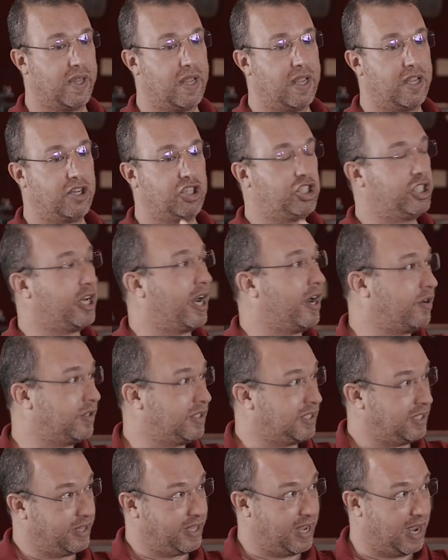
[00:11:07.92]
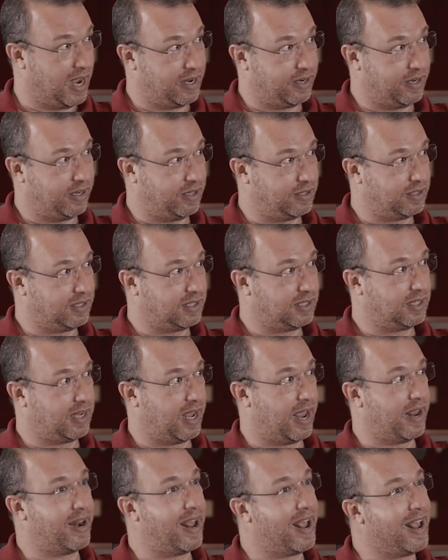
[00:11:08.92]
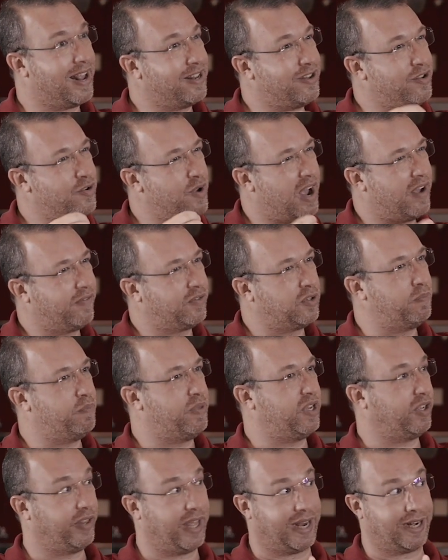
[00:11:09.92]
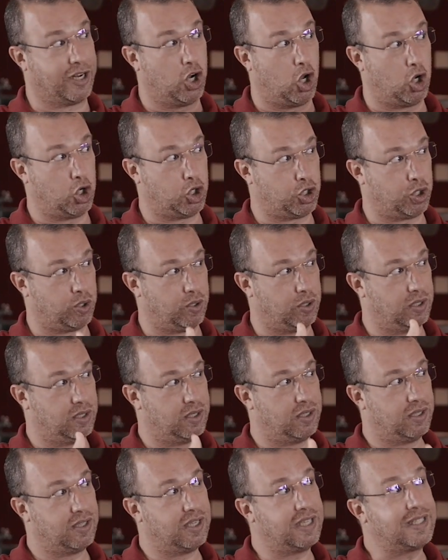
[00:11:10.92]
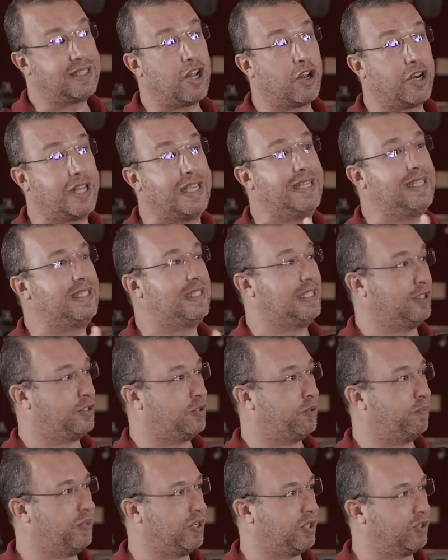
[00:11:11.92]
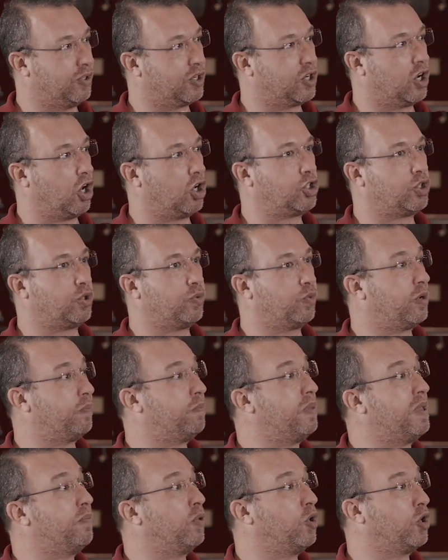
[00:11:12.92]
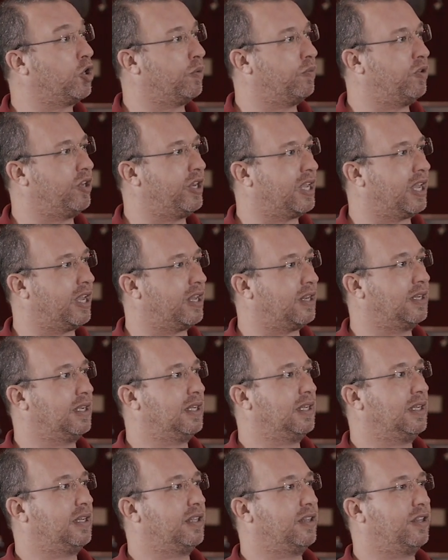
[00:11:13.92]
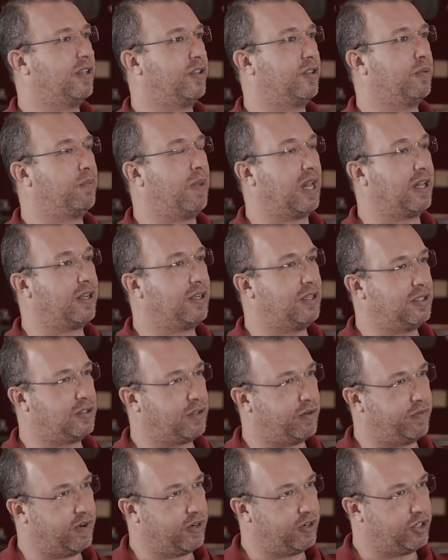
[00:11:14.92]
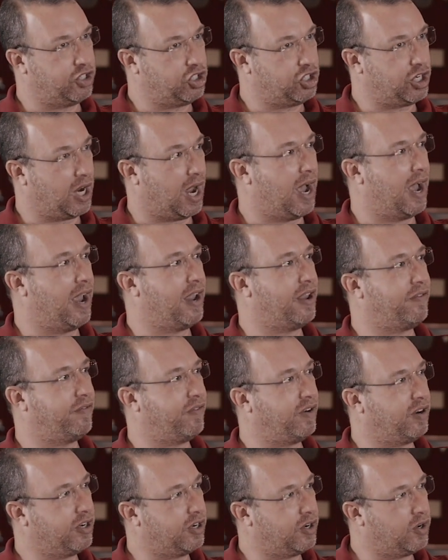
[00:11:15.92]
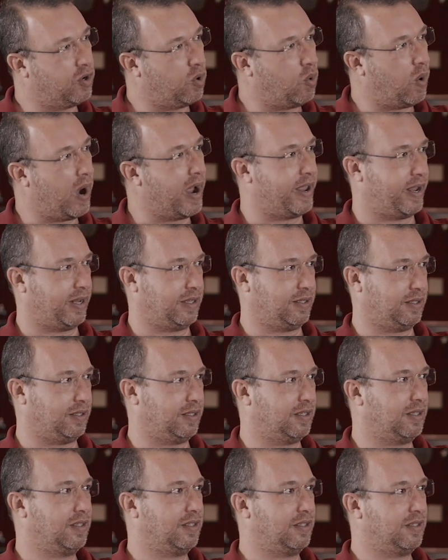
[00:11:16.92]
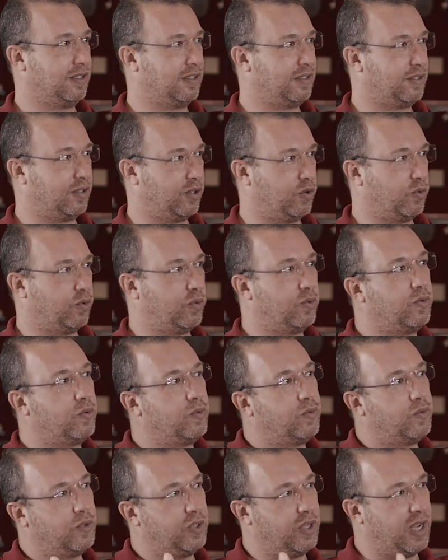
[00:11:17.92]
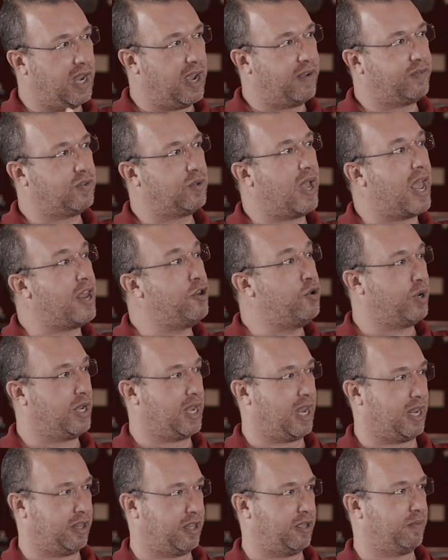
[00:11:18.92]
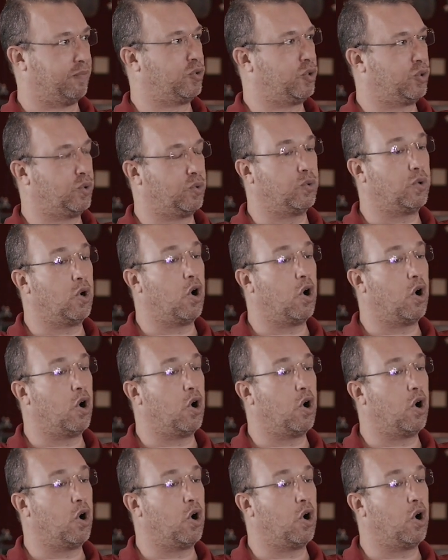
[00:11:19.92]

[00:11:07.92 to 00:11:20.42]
shares in the ideas, and you have to build that culture. It's not easy to build a culture where people communicate. The Balinese are very shy and very quiet, so you have to educate them to